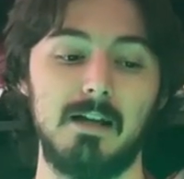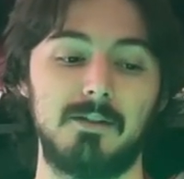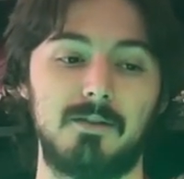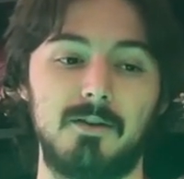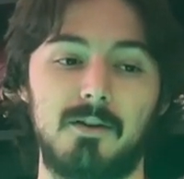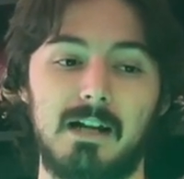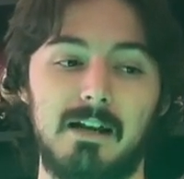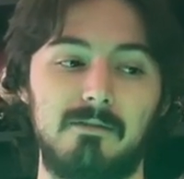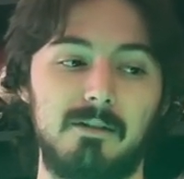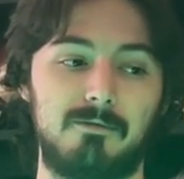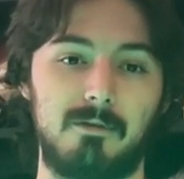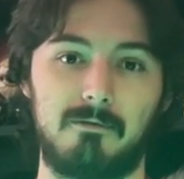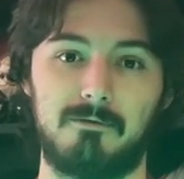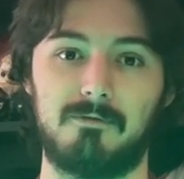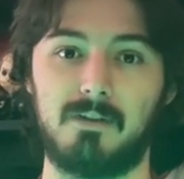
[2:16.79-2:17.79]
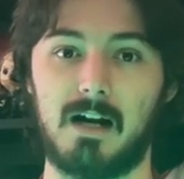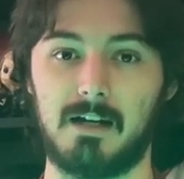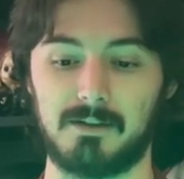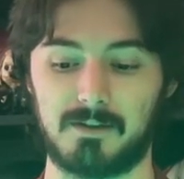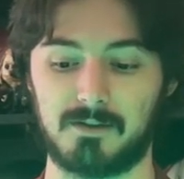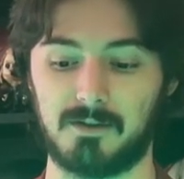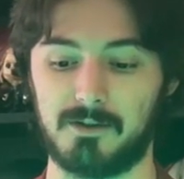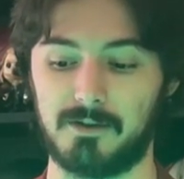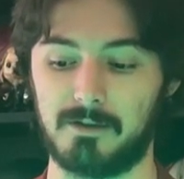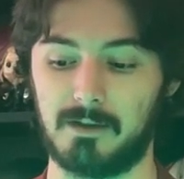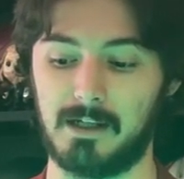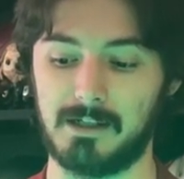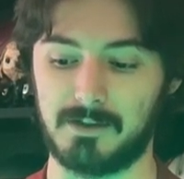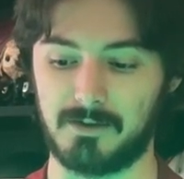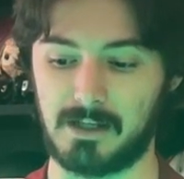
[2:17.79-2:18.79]
So you can have different fonts to your
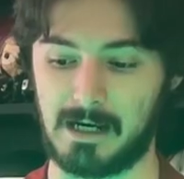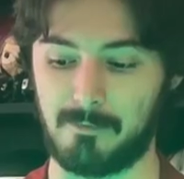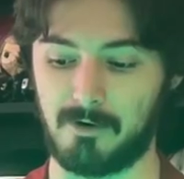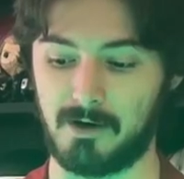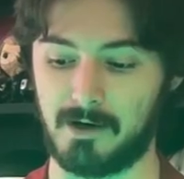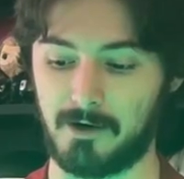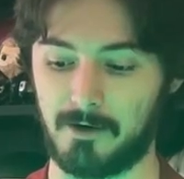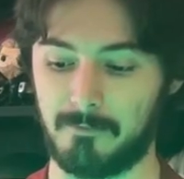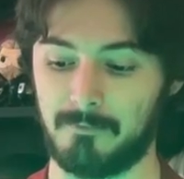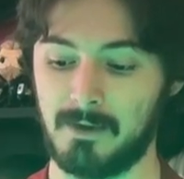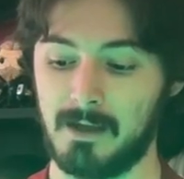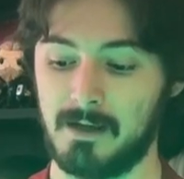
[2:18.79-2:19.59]
lightsaber here.